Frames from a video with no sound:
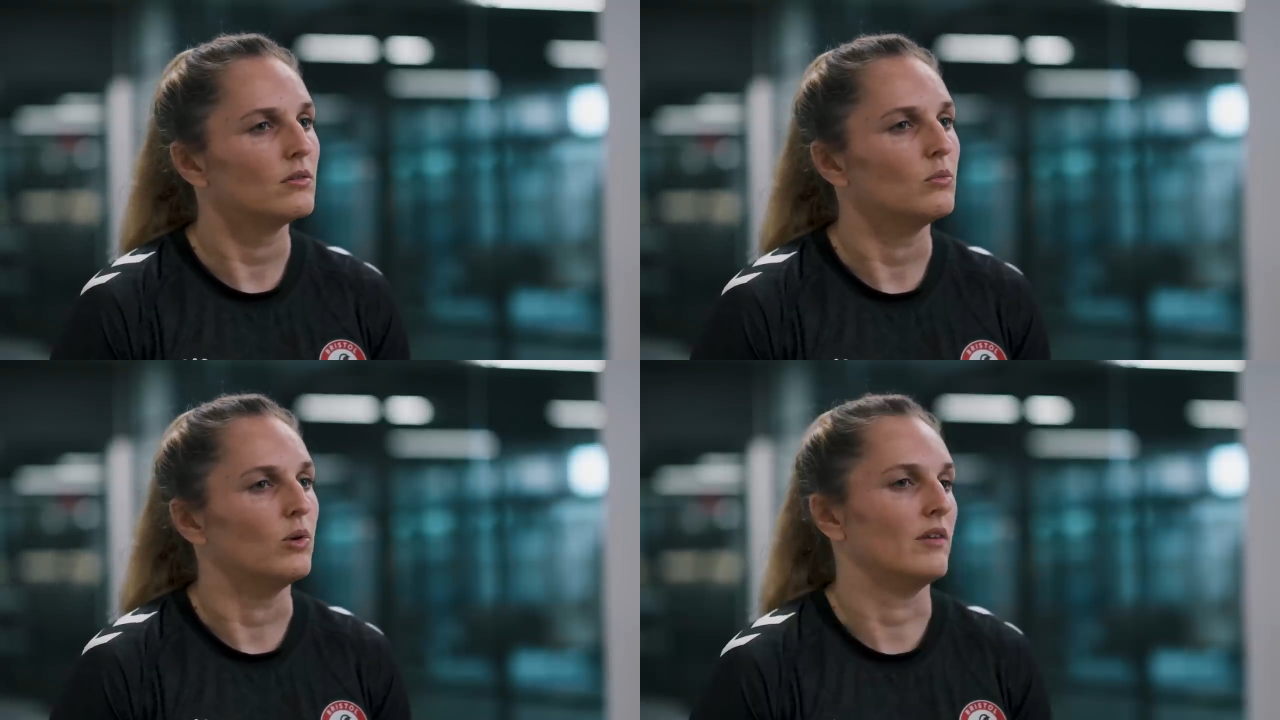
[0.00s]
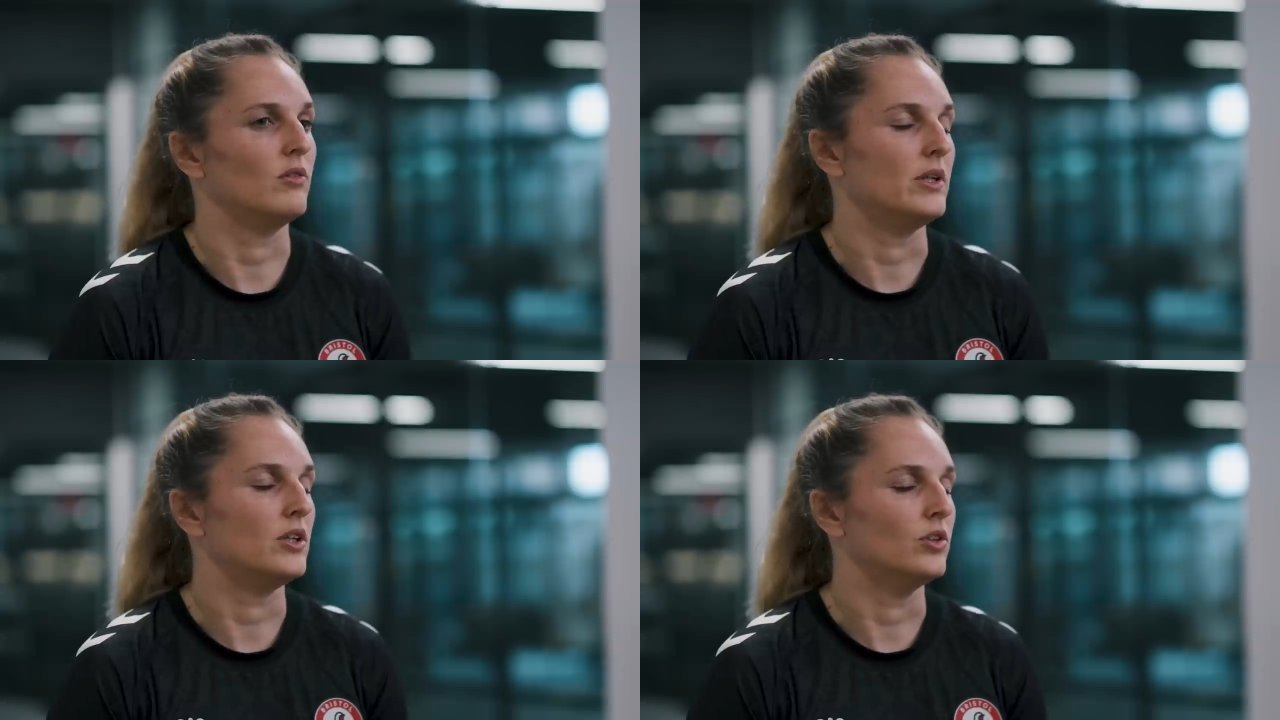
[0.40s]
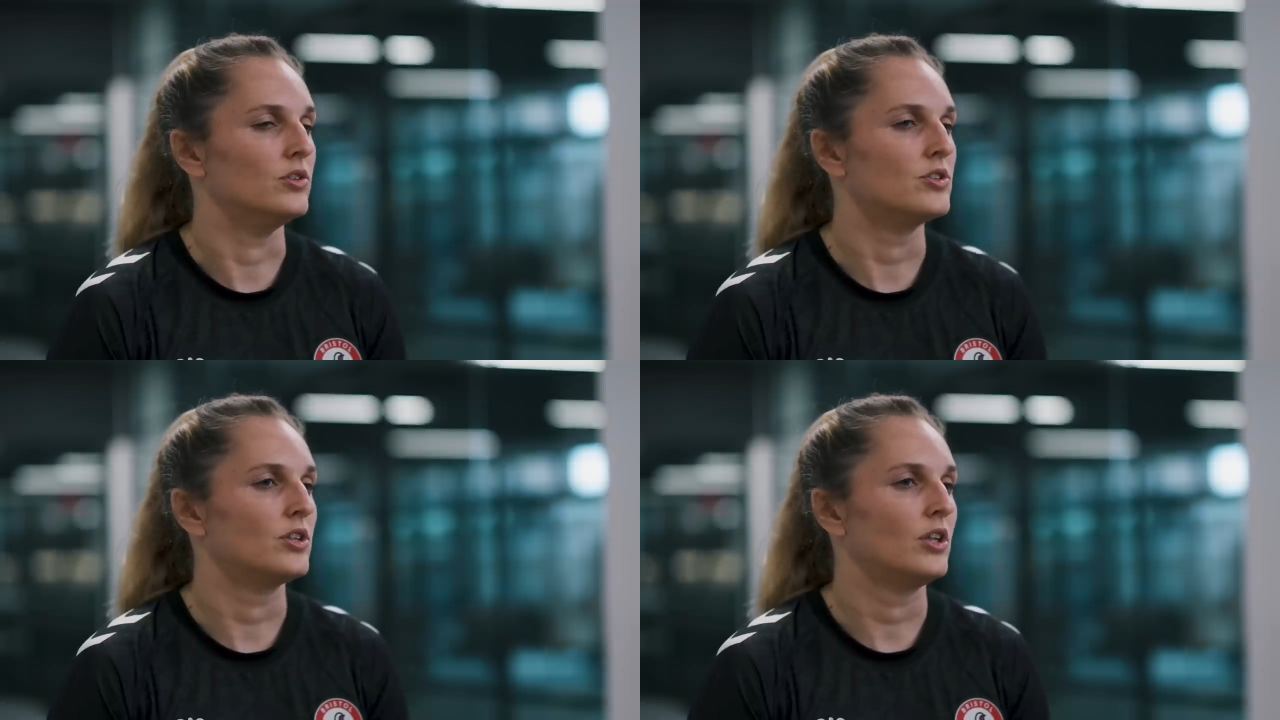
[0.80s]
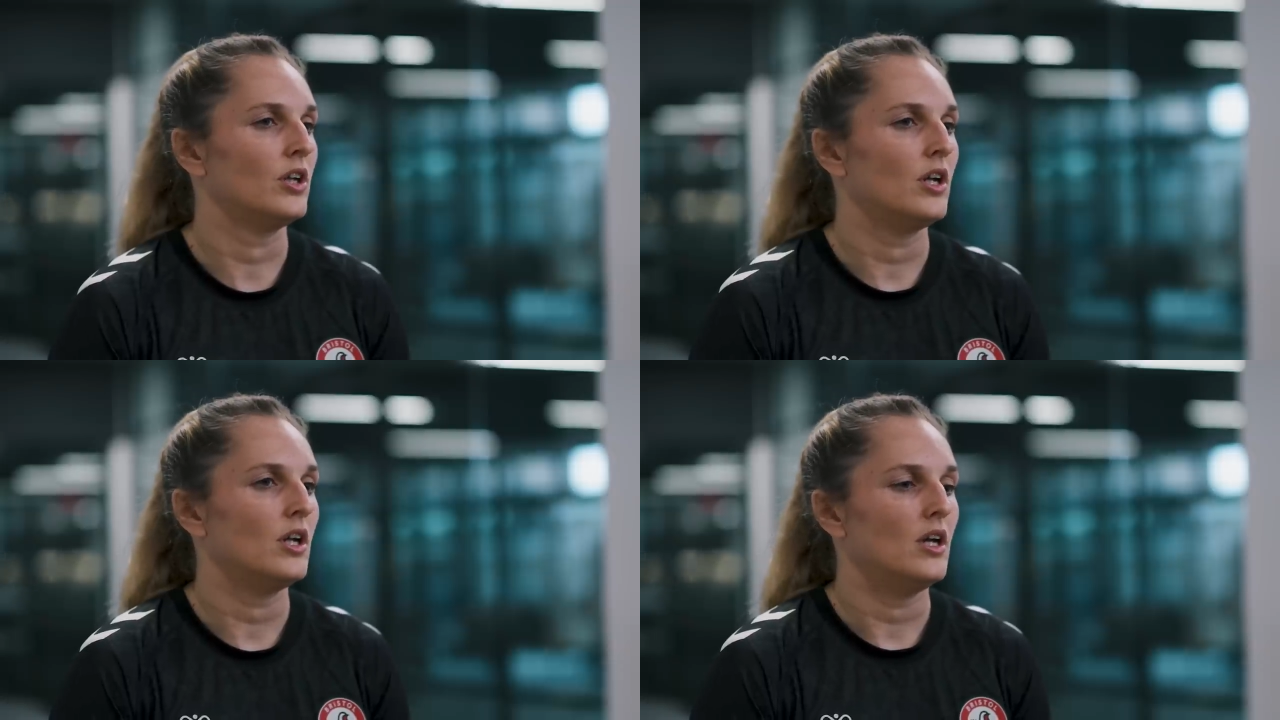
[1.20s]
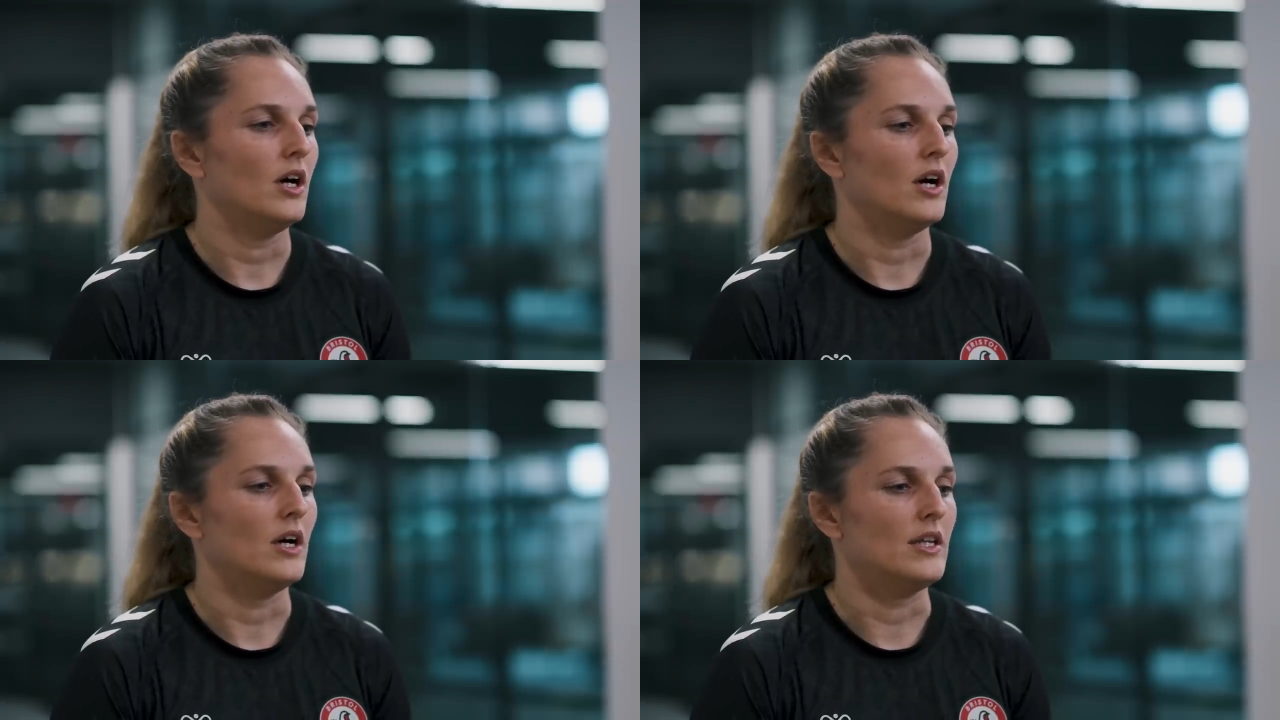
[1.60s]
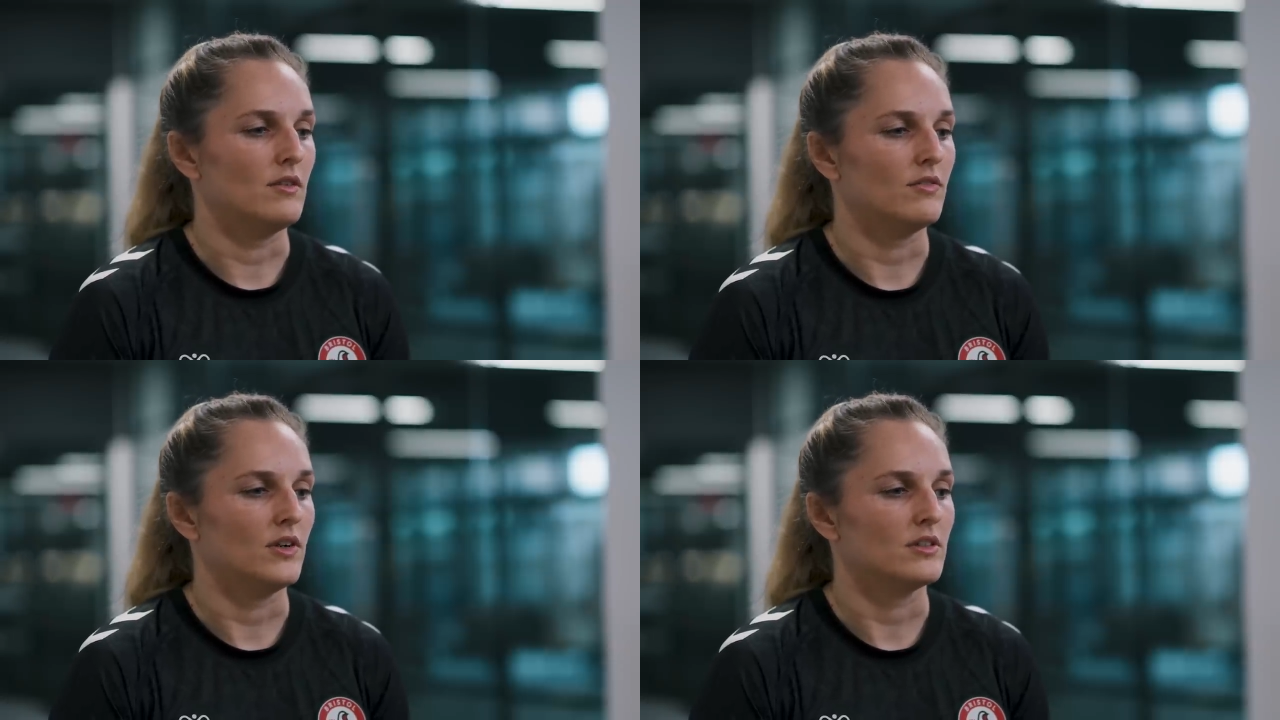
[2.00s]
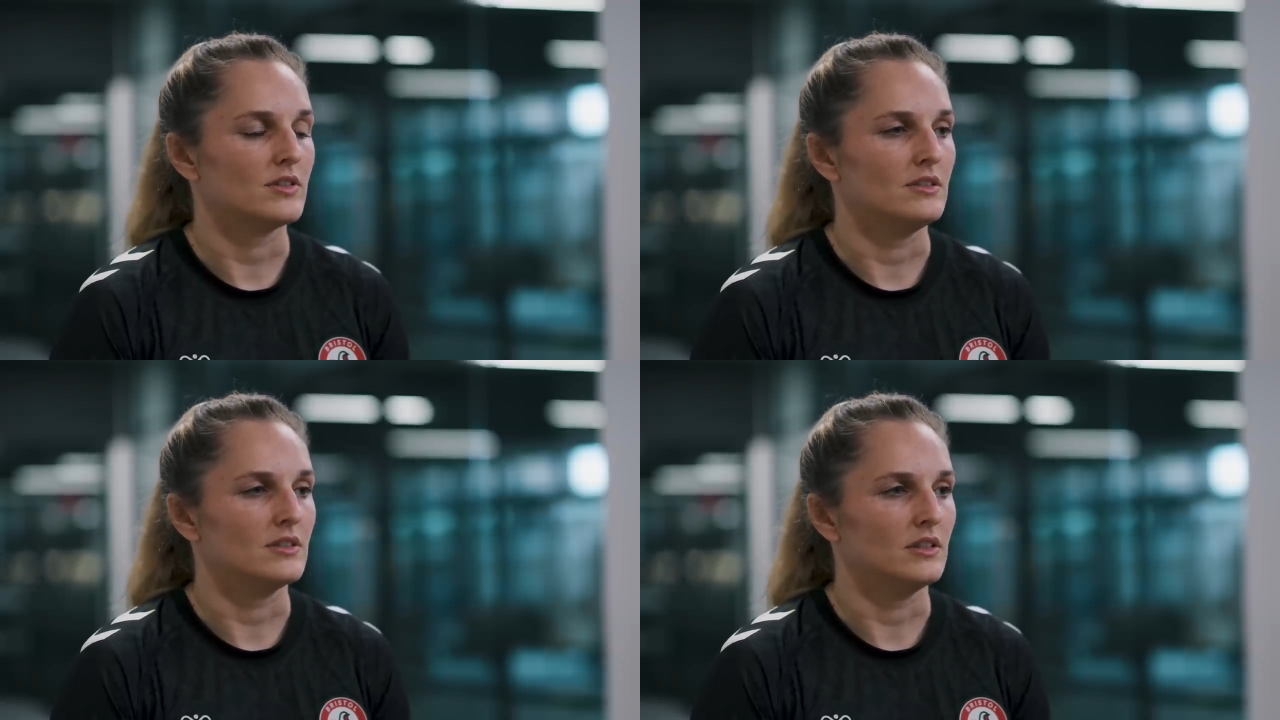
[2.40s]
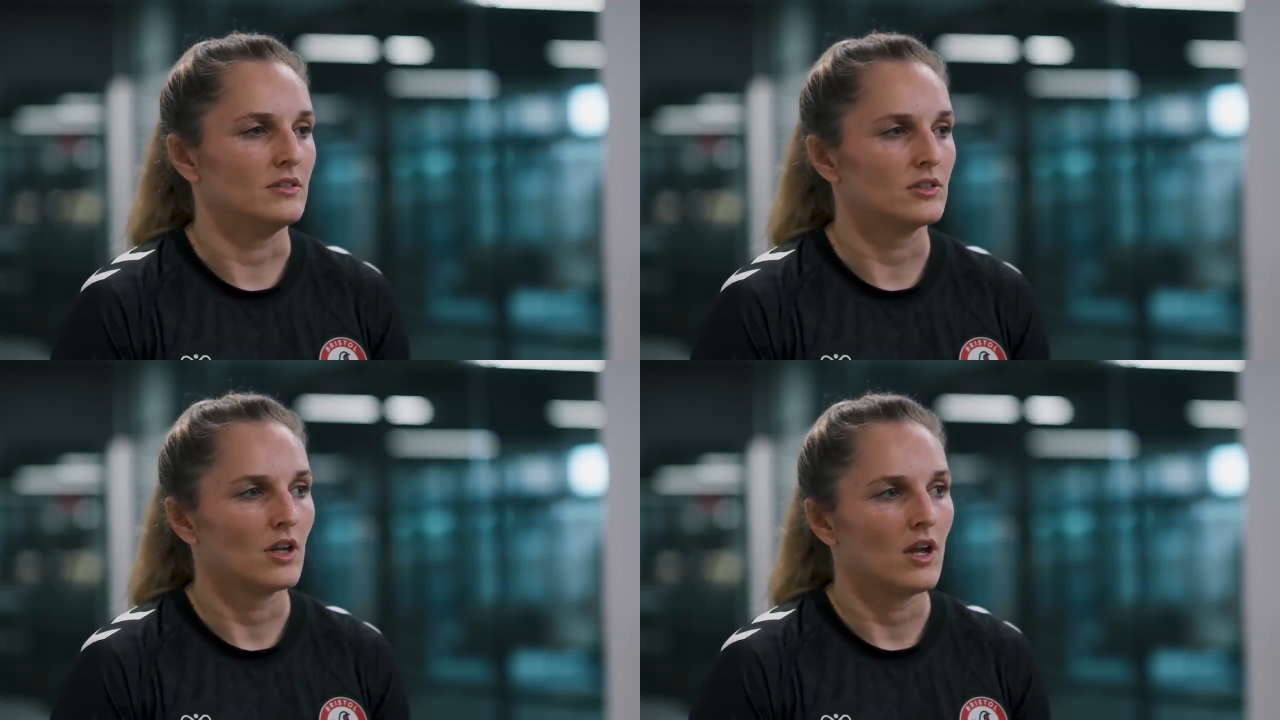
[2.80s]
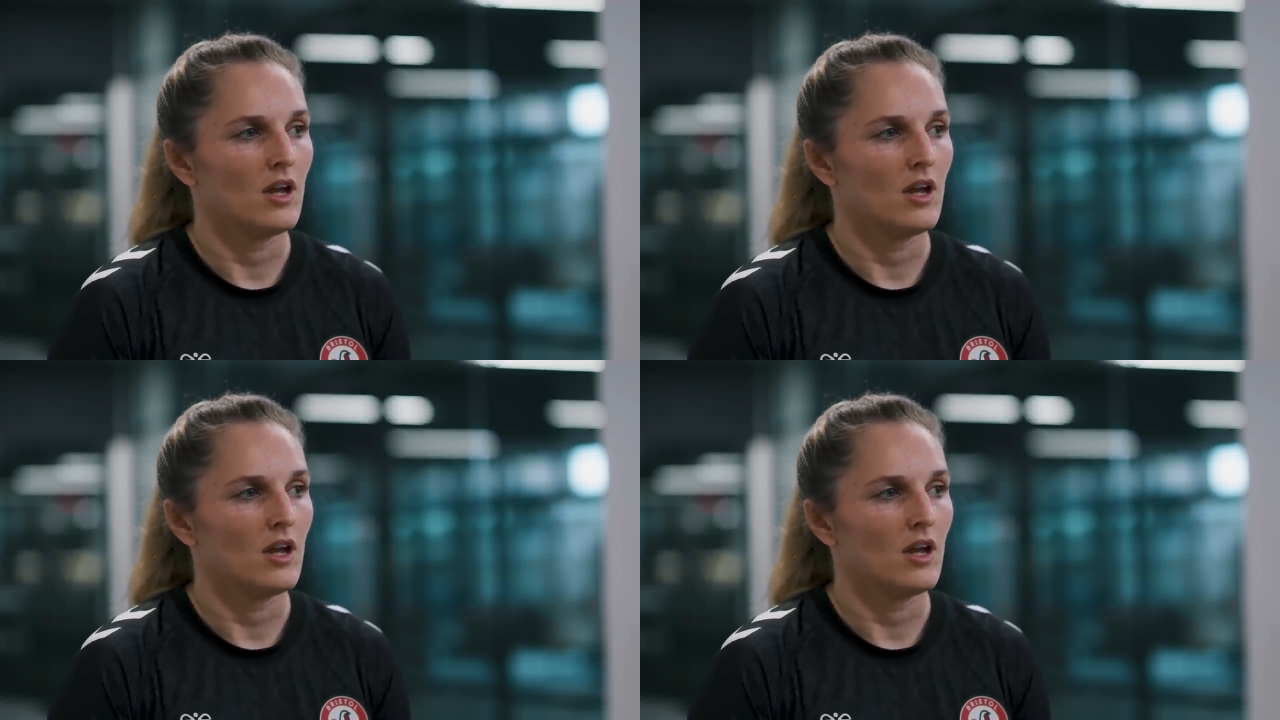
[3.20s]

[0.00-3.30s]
whatever we could in the first instance.